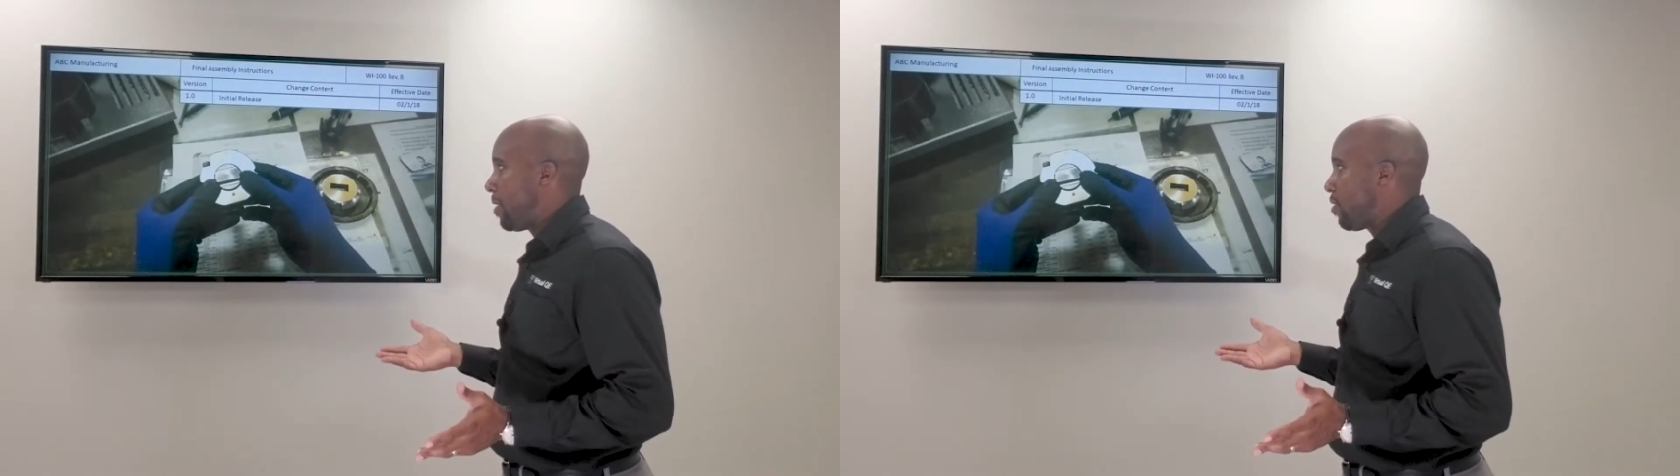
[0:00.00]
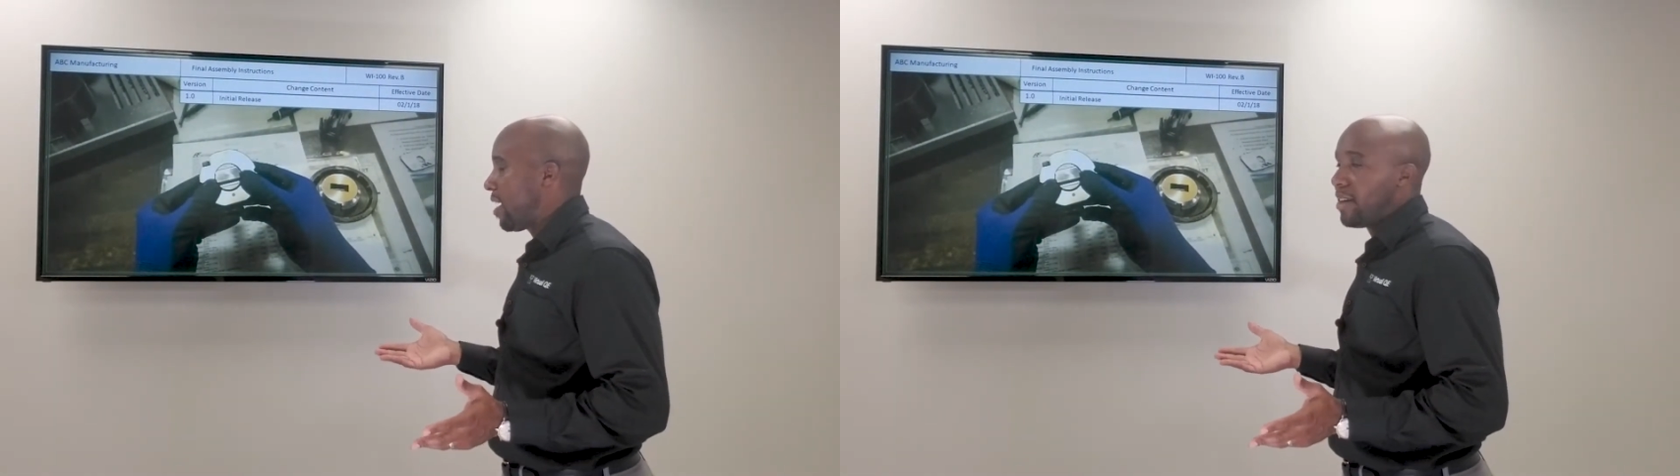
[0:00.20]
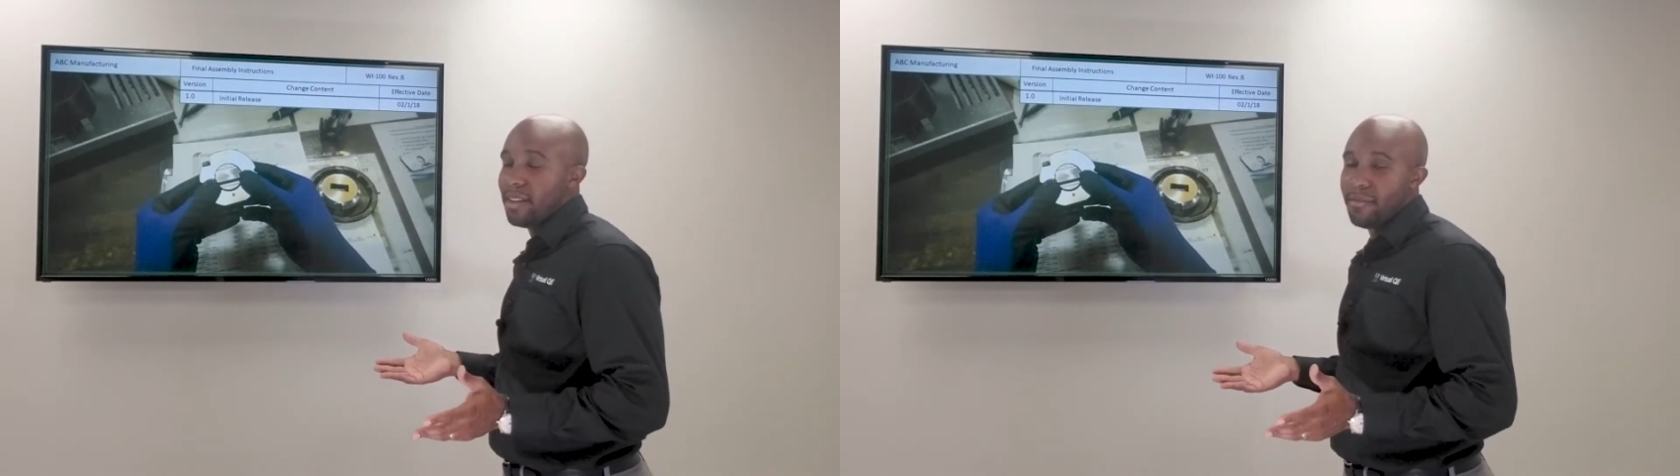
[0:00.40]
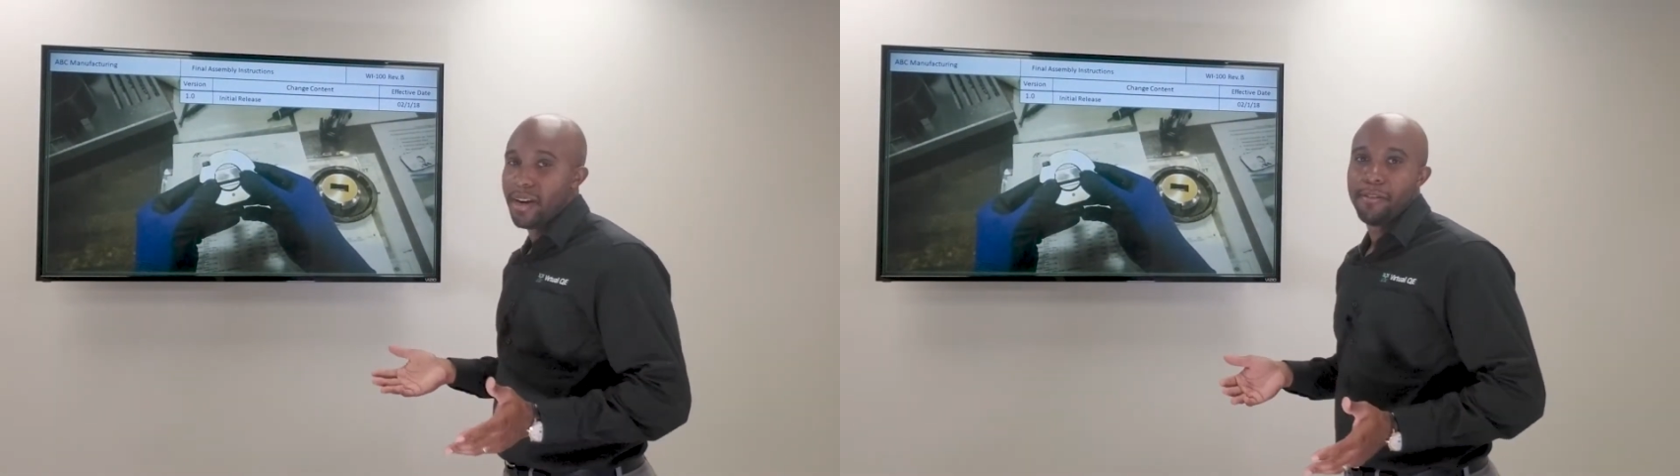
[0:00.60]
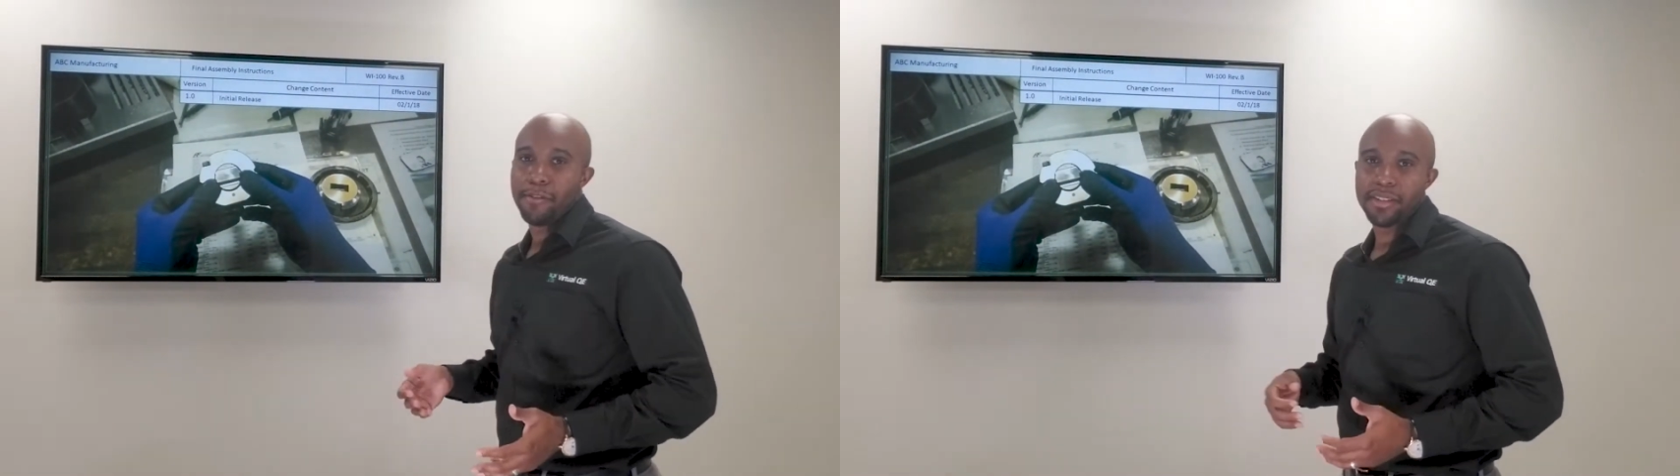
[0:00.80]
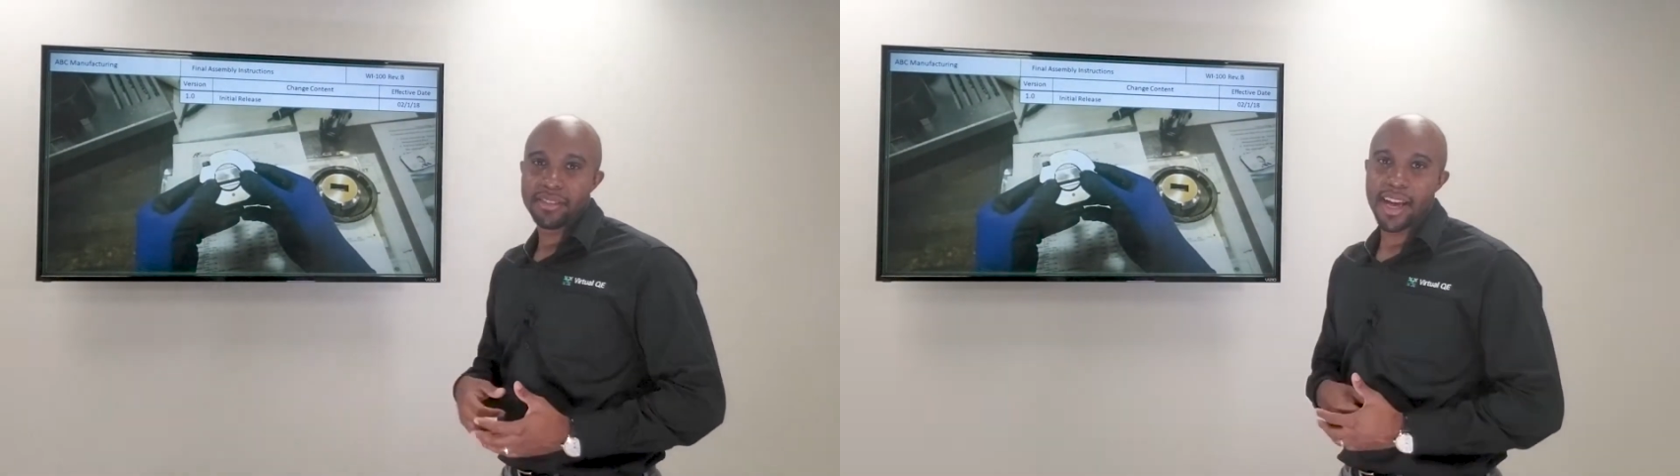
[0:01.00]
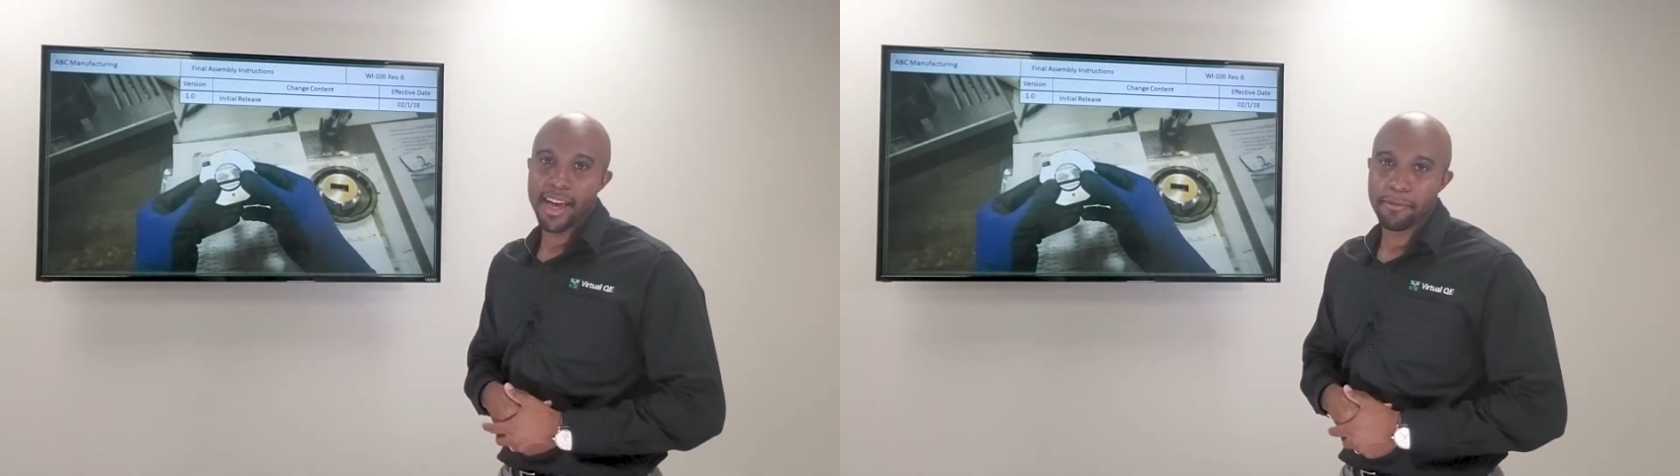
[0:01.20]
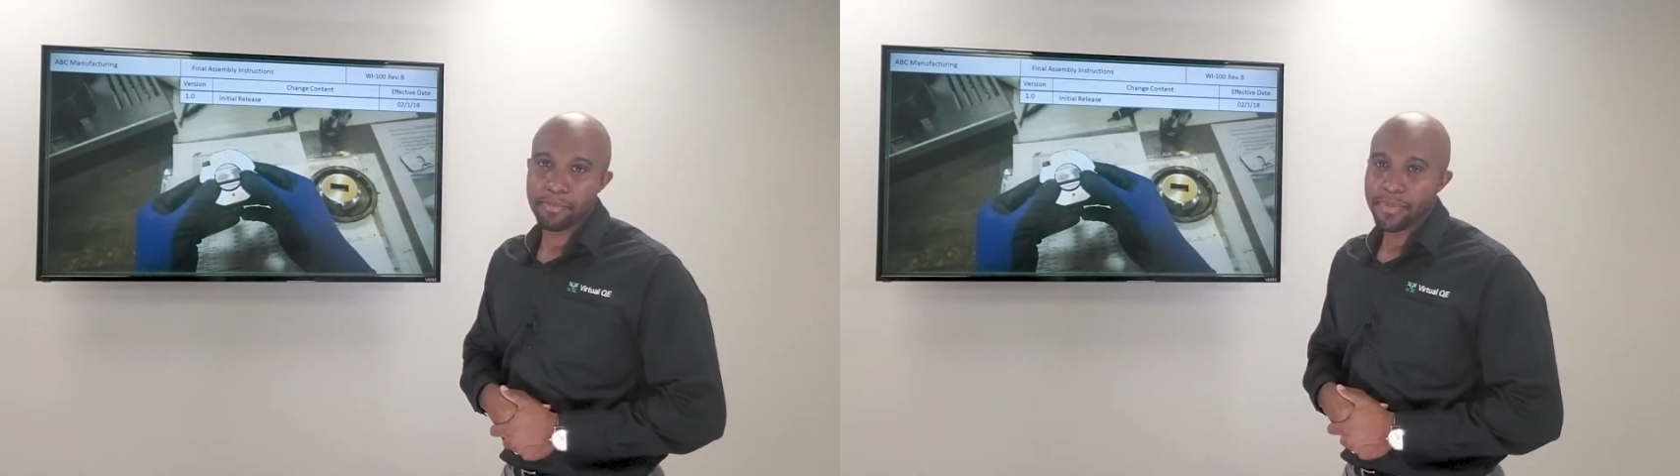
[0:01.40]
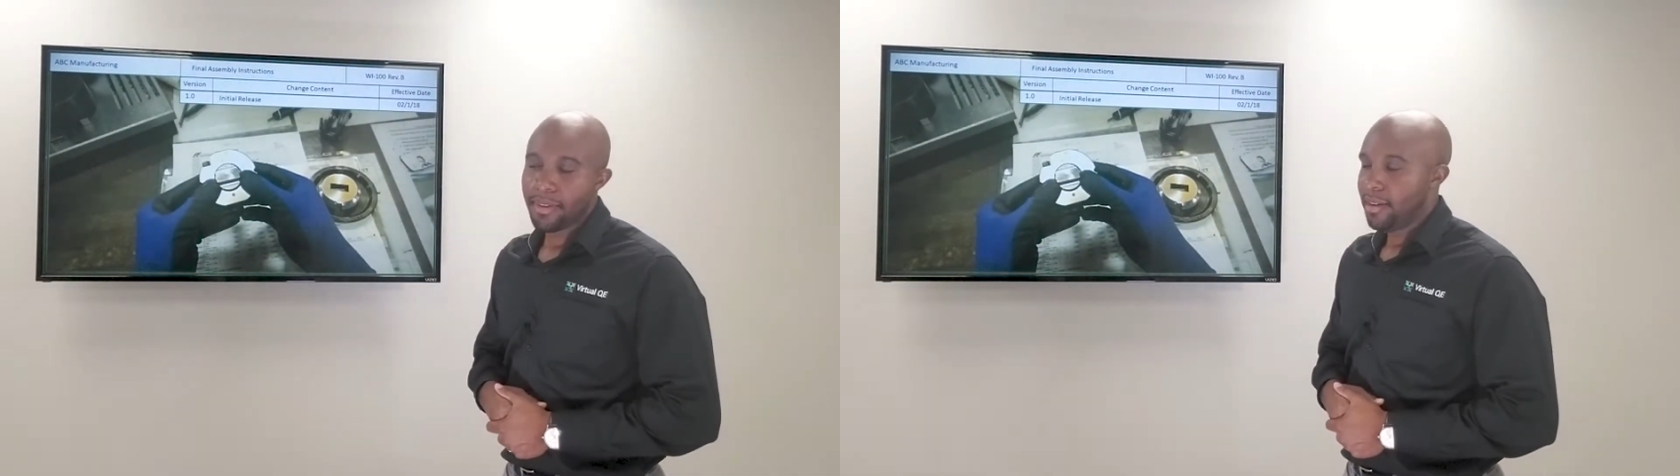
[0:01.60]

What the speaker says: it correctly the very first time.